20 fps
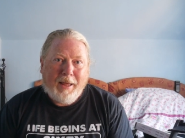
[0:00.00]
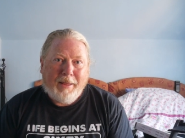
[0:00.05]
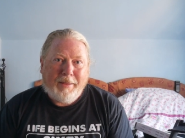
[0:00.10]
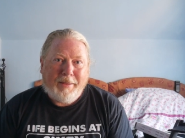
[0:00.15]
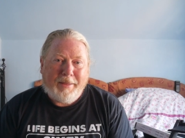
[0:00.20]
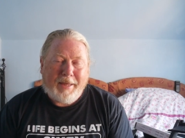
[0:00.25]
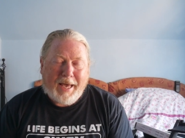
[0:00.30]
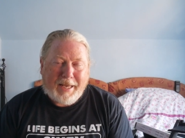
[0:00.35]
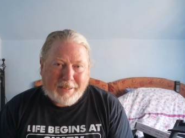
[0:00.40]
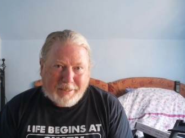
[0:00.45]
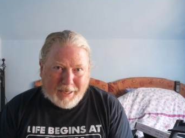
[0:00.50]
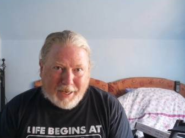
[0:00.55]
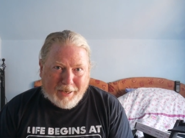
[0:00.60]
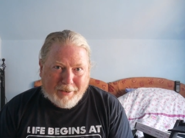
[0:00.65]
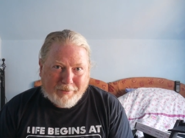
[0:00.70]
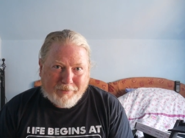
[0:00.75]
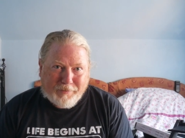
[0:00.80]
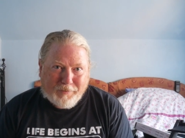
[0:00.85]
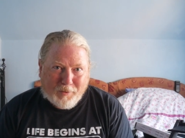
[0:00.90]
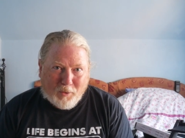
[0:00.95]
That's
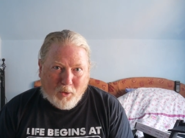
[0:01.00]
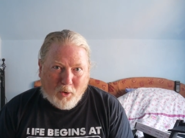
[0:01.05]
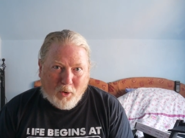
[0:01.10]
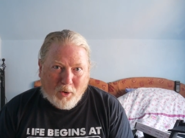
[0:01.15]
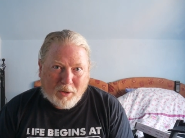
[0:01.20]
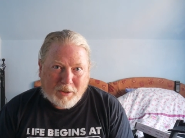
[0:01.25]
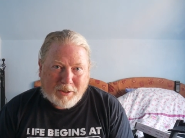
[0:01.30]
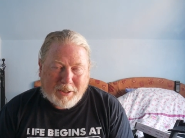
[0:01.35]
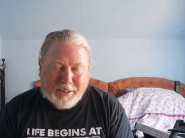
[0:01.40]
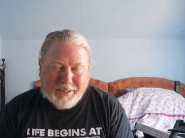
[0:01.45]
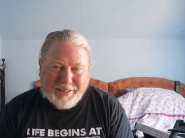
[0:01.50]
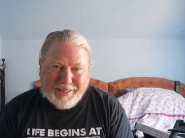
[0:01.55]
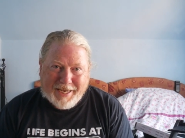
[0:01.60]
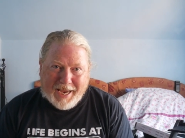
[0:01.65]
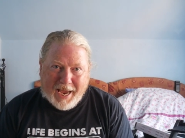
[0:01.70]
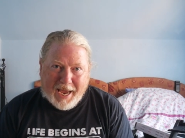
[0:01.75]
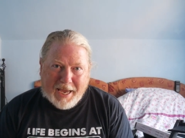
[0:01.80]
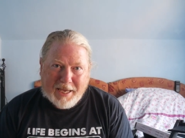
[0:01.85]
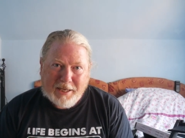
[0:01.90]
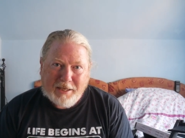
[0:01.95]
it for
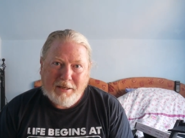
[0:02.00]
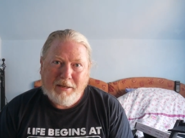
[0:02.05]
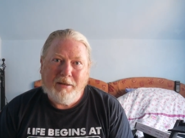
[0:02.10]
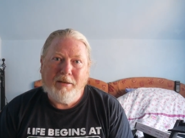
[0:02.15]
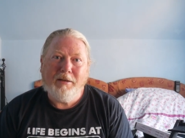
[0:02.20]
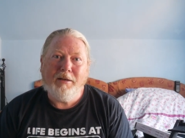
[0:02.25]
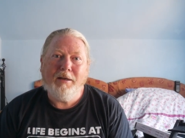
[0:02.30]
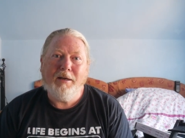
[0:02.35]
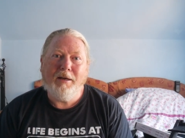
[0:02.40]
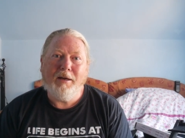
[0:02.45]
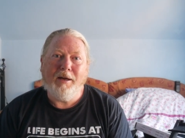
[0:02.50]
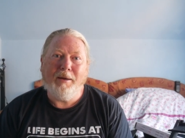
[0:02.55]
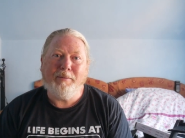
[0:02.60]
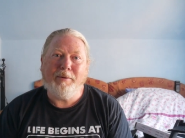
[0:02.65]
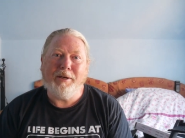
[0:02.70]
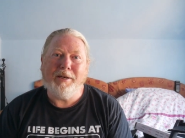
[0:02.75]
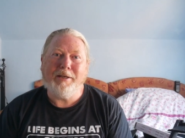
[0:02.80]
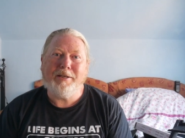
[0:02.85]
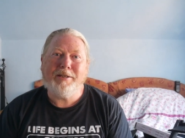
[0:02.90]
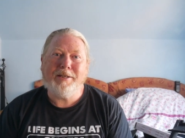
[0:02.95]
today. I'm
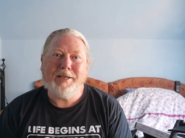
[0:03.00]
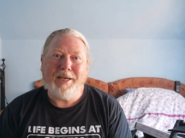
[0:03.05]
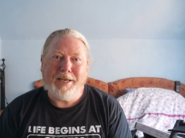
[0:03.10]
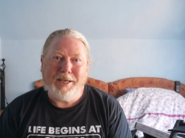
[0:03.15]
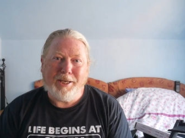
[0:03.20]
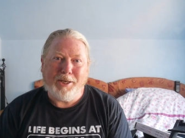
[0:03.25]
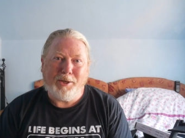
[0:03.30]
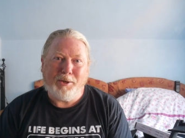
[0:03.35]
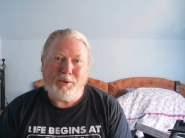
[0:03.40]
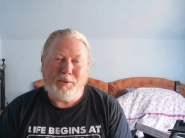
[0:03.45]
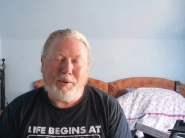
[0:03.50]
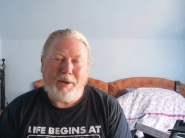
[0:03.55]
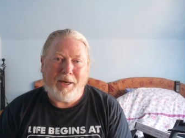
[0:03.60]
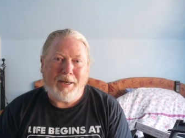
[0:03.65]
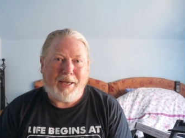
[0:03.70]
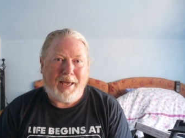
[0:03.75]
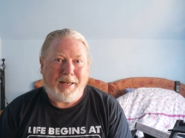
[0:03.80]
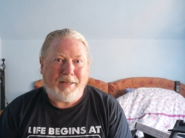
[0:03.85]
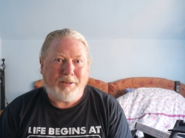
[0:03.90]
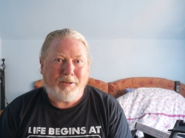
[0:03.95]
going to see you
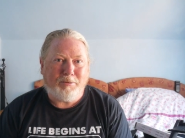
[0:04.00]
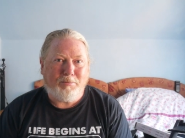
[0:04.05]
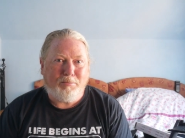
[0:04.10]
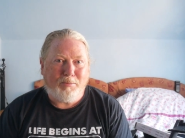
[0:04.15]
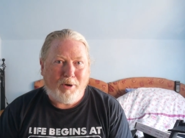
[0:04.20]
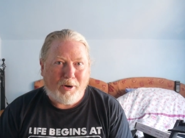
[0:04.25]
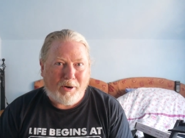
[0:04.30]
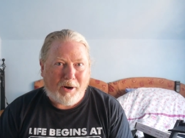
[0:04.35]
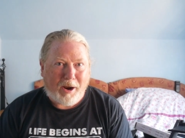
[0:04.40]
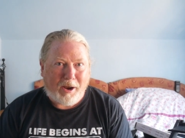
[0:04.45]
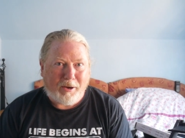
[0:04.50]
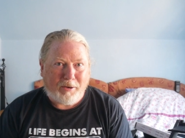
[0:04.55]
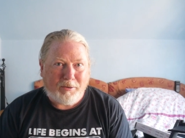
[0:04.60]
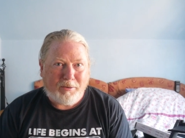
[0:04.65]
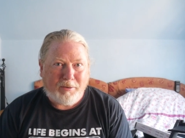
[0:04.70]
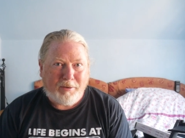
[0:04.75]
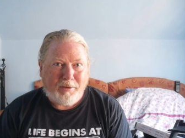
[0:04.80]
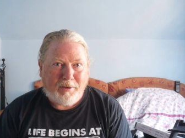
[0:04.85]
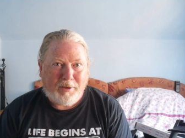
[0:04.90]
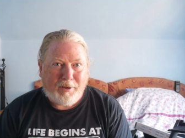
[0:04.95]
again tomorrow
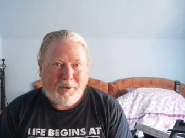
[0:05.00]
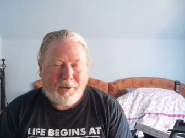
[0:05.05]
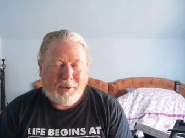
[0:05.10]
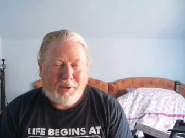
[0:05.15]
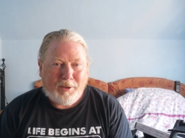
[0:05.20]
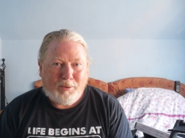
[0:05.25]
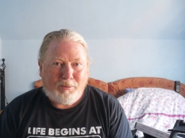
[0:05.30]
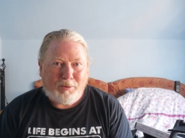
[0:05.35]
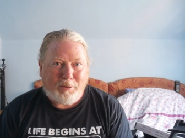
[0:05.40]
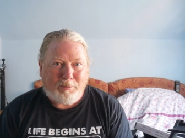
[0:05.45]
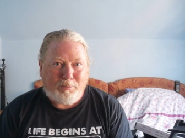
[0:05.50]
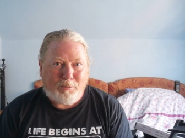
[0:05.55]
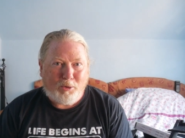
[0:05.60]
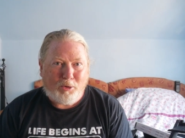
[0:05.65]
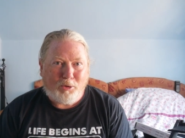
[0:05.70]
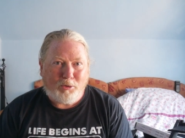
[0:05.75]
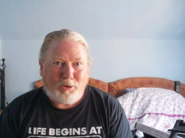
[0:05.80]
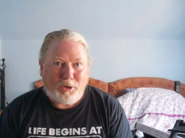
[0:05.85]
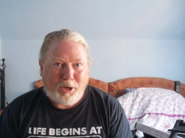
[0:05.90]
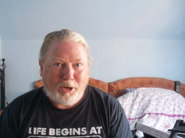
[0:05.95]
with
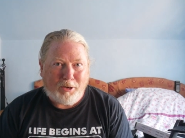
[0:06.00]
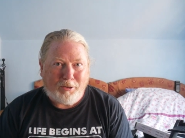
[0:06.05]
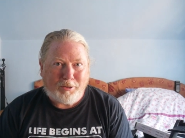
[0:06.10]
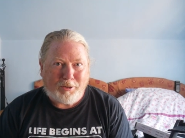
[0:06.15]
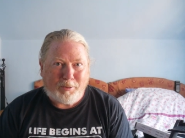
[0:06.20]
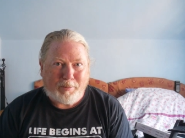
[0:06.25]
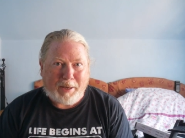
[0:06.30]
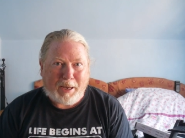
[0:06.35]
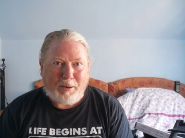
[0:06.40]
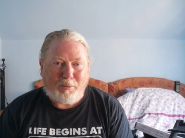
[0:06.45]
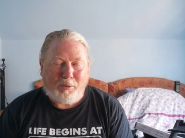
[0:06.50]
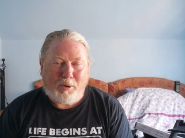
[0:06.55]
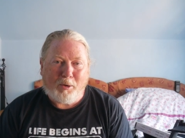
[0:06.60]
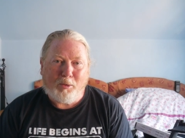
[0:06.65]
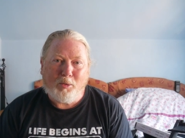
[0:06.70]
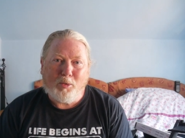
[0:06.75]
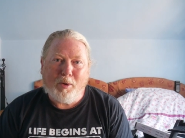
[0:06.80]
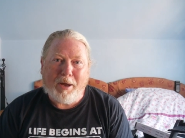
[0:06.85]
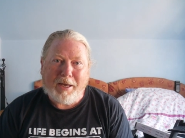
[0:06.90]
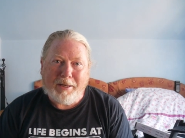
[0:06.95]
more news about what
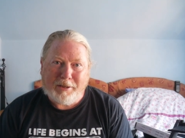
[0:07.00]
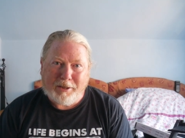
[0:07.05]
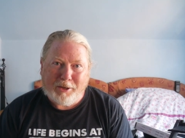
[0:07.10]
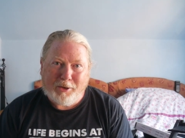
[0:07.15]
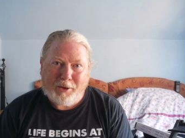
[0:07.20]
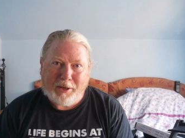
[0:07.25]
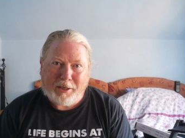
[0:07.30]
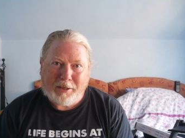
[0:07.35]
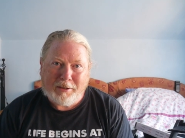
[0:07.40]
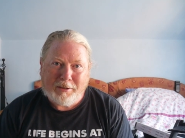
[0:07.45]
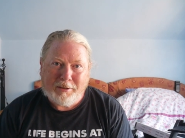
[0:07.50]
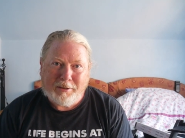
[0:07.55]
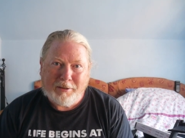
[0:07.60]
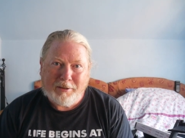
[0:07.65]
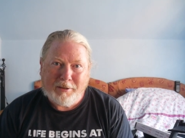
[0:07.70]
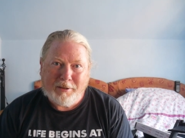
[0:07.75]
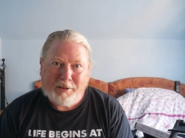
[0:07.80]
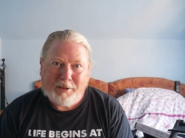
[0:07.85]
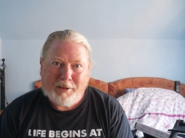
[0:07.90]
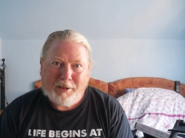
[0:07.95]
we're doing
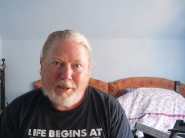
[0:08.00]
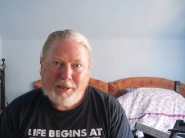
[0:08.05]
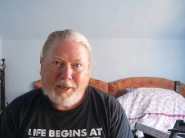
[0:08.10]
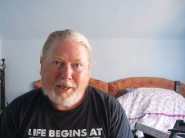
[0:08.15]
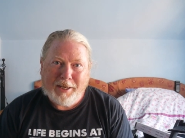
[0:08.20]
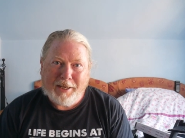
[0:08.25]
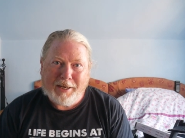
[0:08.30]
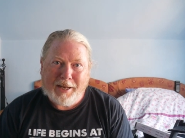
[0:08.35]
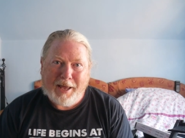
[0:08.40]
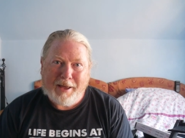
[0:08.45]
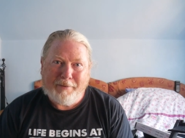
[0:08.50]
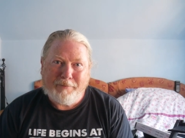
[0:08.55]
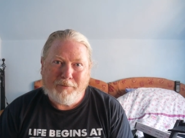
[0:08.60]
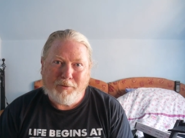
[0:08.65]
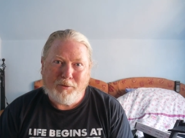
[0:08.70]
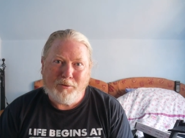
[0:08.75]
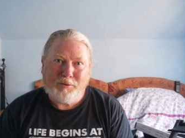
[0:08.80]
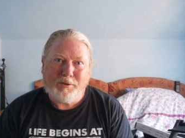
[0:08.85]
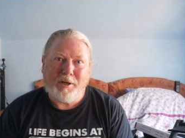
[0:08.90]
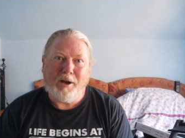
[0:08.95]
in our
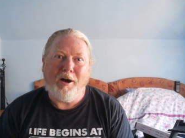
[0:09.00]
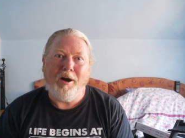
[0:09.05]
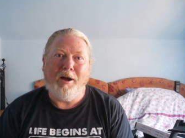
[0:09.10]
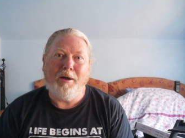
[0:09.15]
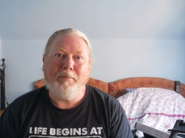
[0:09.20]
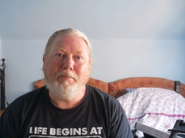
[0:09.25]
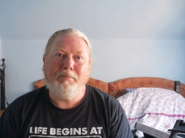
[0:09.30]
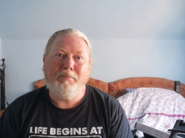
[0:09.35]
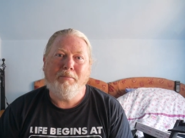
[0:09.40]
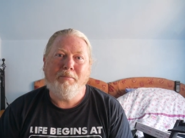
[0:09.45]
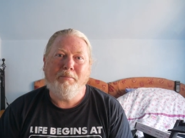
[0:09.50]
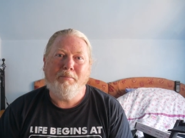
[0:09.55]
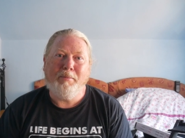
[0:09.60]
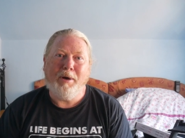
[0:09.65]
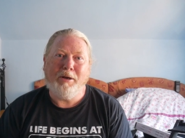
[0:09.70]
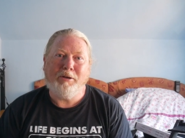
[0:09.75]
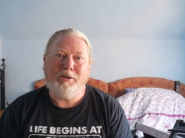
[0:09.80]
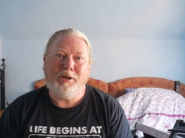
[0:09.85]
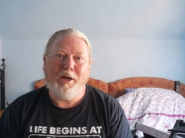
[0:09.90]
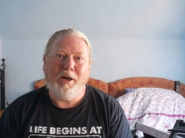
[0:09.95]
full-time
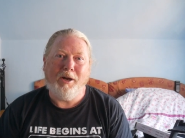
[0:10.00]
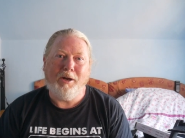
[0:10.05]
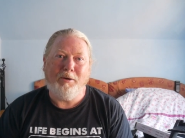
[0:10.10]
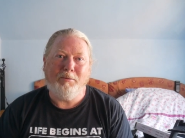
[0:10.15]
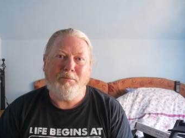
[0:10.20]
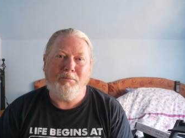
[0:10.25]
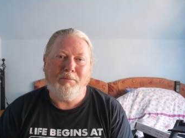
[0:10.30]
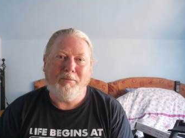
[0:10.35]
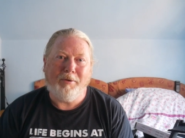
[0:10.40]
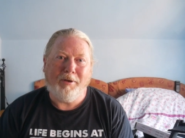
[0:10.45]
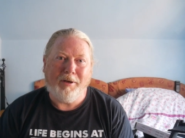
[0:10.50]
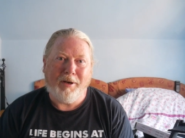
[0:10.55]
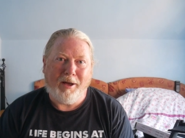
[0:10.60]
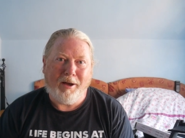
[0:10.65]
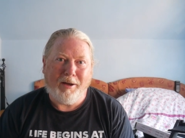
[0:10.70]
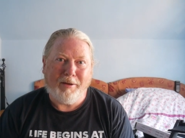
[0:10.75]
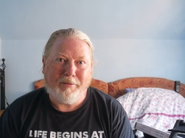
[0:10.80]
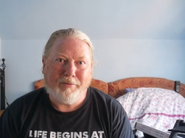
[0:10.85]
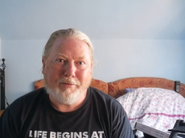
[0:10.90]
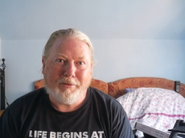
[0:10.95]
motorhome
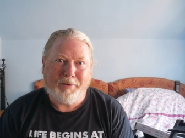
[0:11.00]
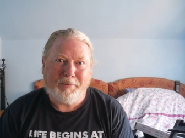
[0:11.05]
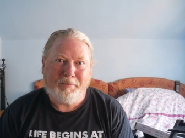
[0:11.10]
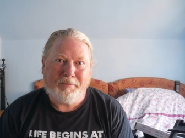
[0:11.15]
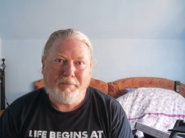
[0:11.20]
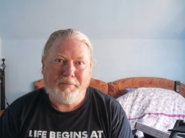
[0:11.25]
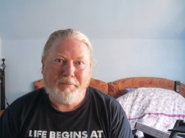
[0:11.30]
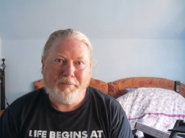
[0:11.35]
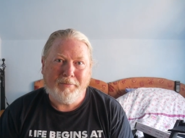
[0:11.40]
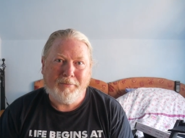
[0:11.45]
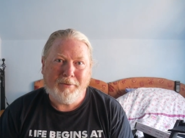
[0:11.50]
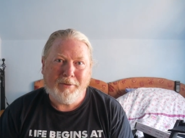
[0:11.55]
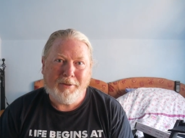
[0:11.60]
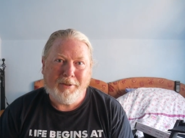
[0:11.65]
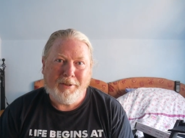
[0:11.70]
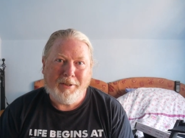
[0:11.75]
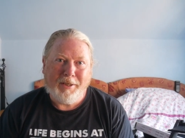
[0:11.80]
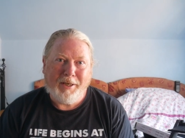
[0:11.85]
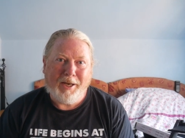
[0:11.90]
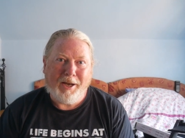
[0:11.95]
life.
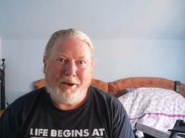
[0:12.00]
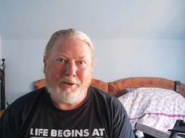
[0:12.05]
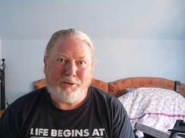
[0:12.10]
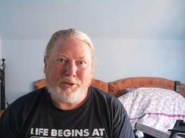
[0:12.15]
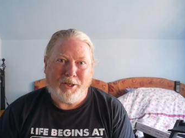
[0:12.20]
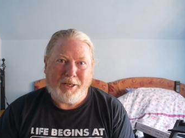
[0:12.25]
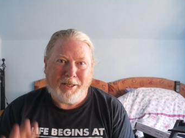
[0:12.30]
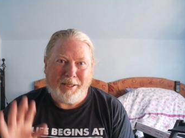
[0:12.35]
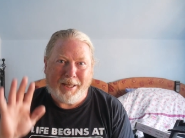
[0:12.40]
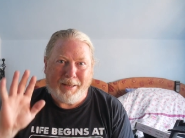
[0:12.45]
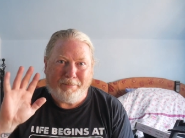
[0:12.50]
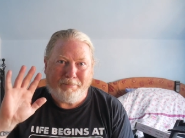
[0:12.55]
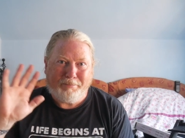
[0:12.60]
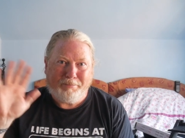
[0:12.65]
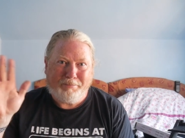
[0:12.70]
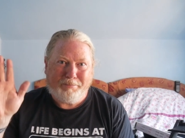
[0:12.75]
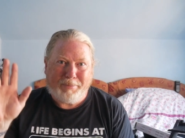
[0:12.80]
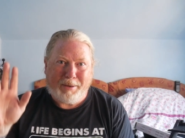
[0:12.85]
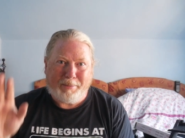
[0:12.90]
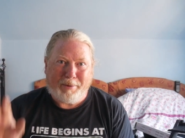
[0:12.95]
I'll see you then.
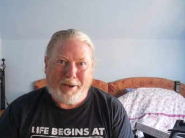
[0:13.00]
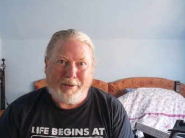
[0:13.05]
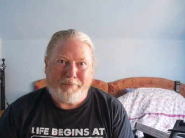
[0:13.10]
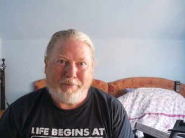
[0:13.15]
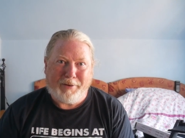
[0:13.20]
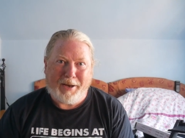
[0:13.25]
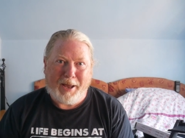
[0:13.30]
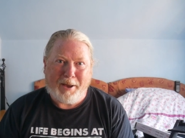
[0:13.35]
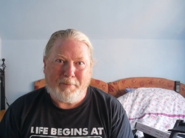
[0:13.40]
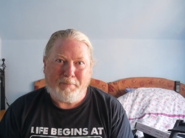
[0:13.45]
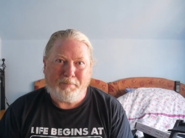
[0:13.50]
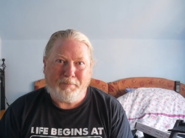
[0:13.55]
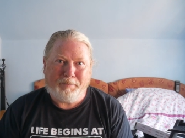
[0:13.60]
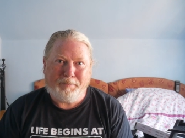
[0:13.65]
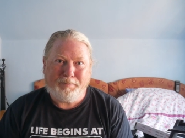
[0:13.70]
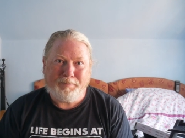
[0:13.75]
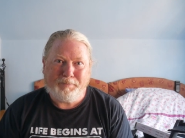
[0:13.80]
Bye-bye for now.